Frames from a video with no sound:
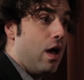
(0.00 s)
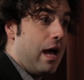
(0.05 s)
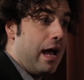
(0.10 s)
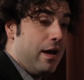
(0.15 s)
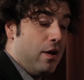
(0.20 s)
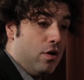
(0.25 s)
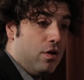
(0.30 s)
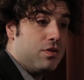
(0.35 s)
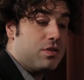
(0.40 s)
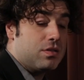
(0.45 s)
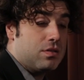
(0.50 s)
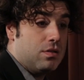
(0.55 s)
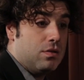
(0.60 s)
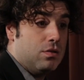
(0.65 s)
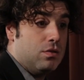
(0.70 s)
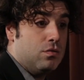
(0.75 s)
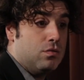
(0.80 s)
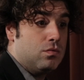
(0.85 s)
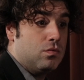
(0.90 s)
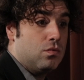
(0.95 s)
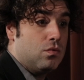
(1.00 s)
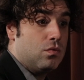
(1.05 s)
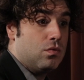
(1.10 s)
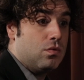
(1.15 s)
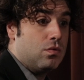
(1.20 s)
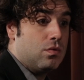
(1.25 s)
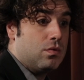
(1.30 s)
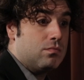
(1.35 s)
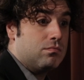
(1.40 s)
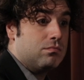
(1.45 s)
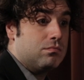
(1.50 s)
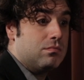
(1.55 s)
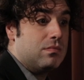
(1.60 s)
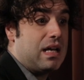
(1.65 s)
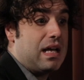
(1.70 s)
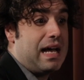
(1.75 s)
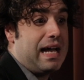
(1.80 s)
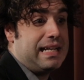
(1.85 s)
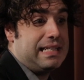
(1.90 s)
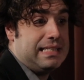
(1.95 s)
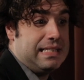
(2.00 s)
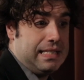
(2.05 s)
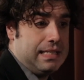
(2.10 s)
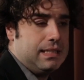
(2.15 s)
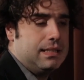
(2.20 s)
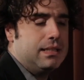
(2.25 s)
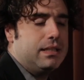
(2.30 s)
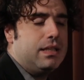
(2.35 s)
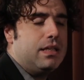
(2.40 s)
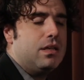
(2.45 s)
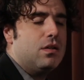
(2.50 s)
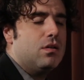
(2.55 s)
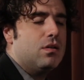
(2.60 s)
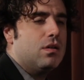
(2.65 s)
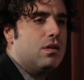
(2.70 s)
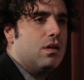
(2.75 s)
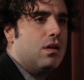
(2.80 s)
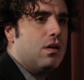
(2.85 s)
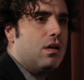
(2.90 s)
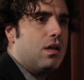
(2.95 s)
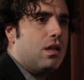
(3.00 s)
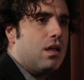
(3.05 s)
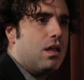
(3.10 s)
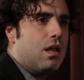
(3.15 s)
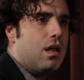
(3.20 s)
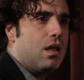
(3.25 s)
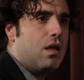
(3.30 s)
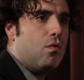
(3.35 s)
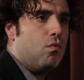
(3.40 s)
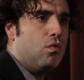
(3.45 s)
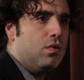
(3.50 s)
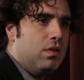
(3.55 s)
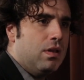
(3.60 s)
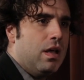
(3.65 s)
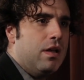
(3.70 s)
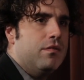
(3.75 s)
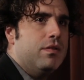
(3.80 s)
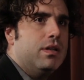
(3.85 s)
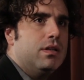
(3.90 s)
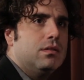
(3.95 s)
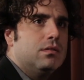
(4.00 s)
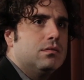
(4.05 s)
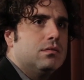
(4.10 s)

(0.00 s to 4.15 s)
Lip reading: I also ideally love it